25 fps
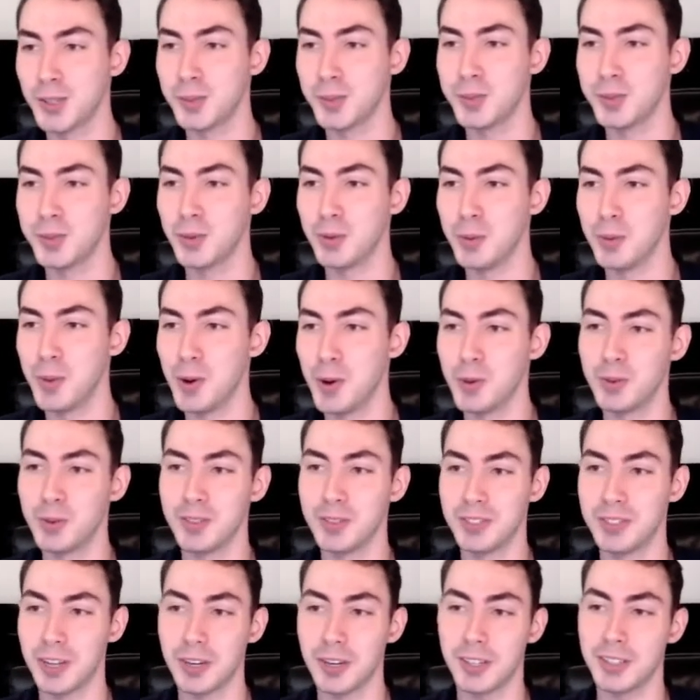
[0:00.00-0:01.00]
remote
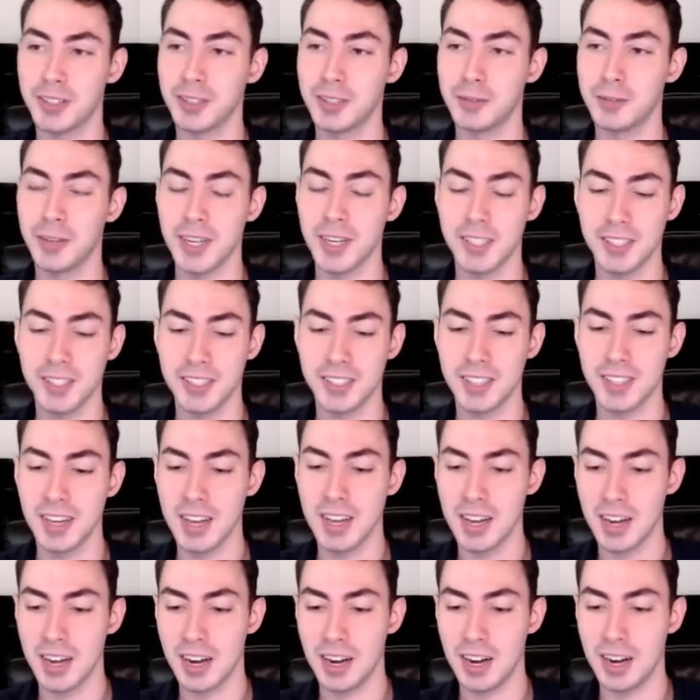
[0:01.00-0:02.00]
target device
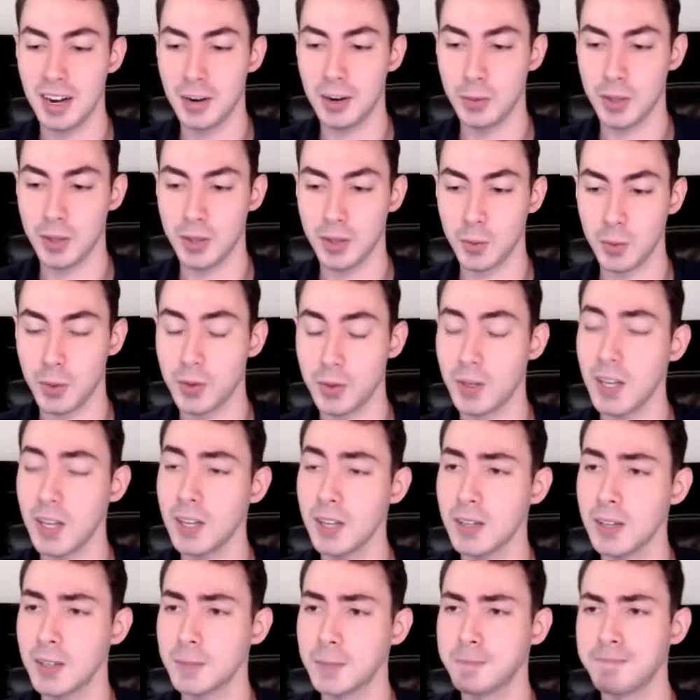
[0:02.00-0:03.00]
with
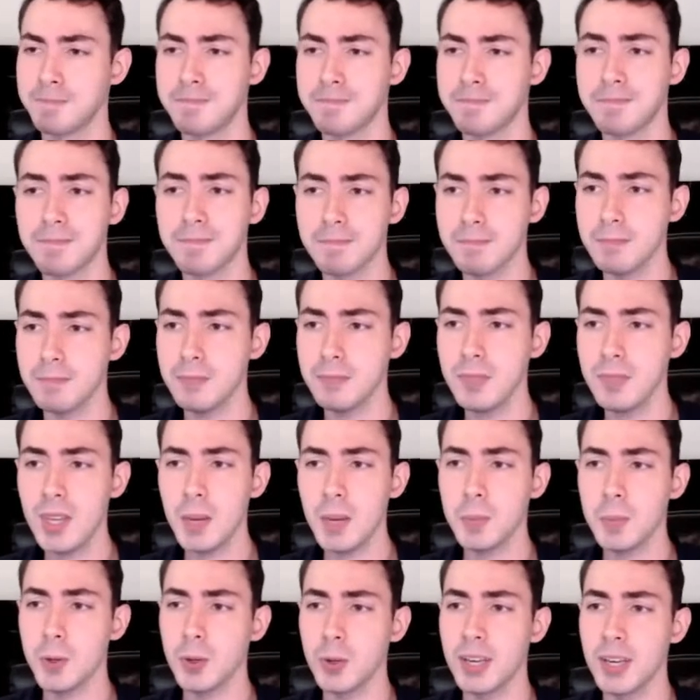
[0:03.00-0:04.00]
data,
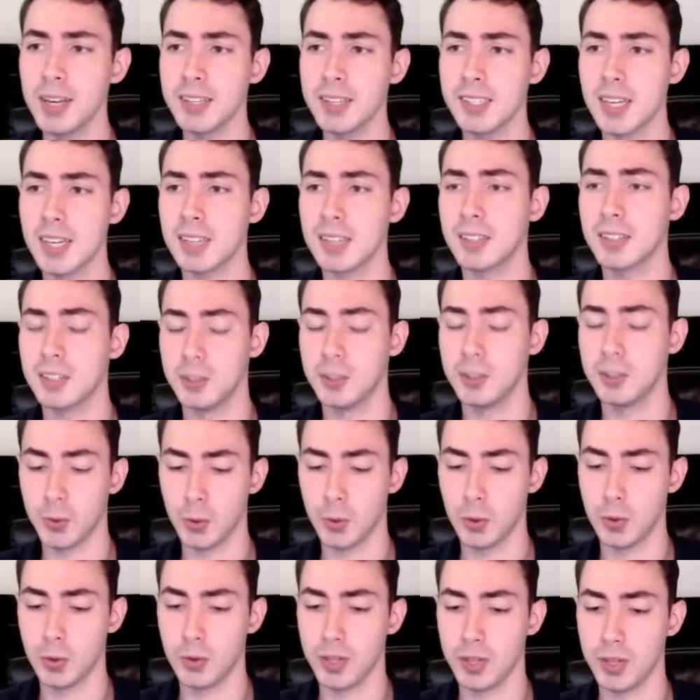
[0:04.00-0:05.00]
but you can't exactly
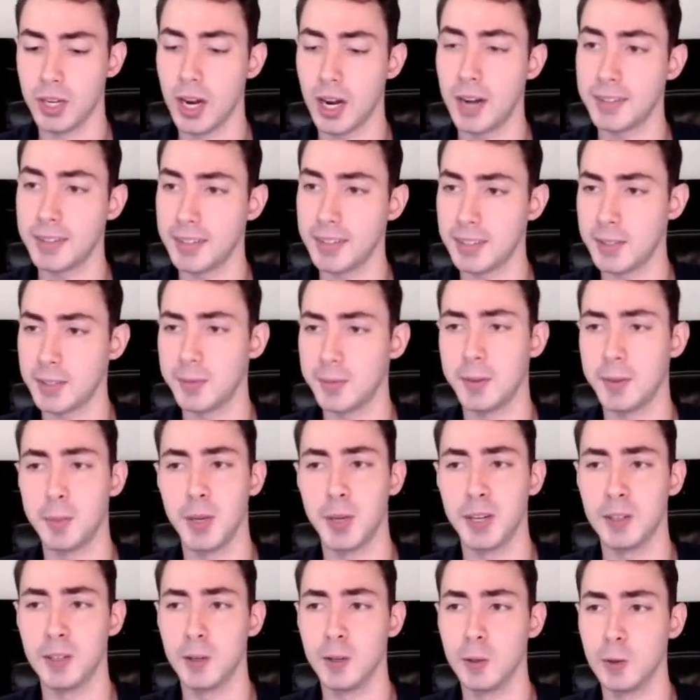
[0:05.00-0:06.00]
control the contents of the
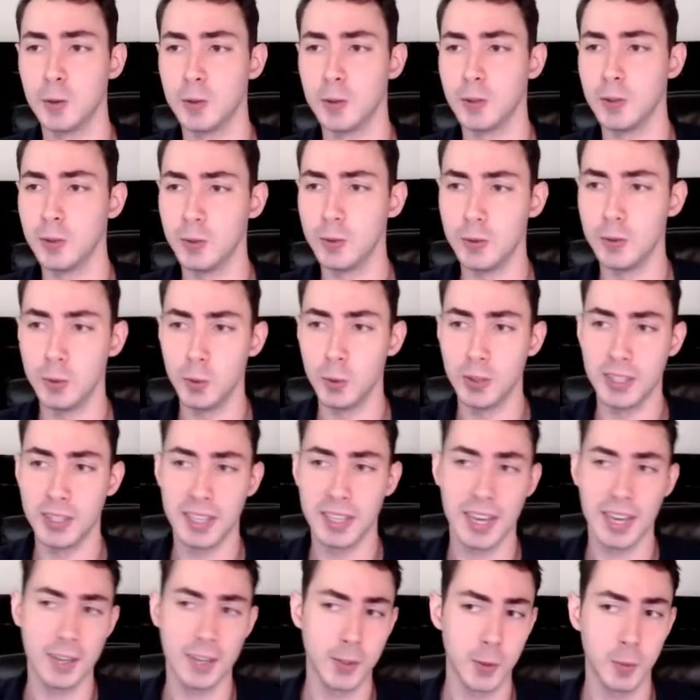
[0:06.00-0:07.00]
payload. You really
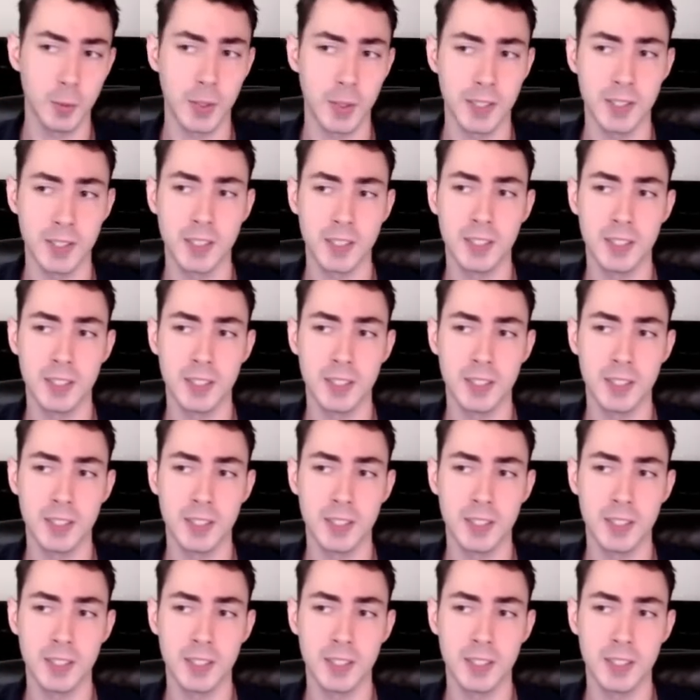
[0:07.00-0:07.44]
can't do much